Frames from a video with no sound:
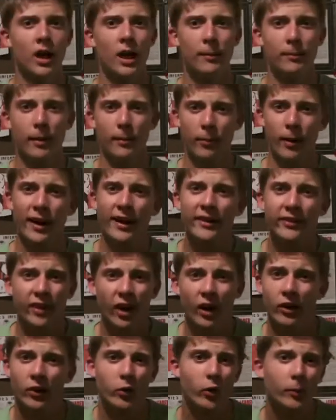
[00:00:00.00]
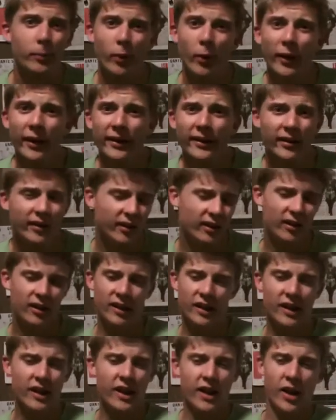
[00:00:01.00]
My brain has gotten to a point
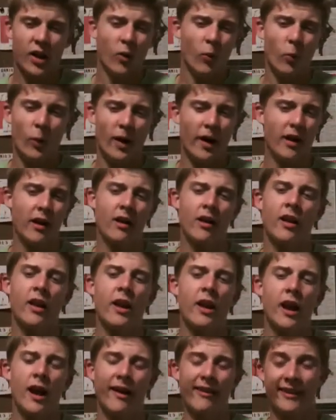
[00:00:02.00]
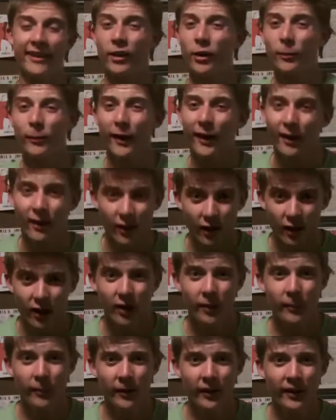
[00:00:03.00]
where I'll hear my
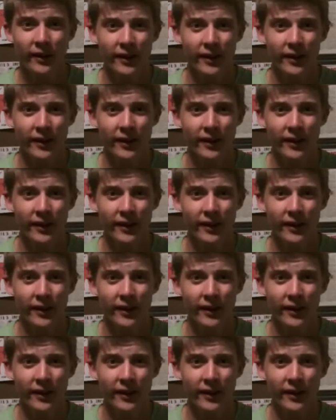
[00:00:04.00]
alarm,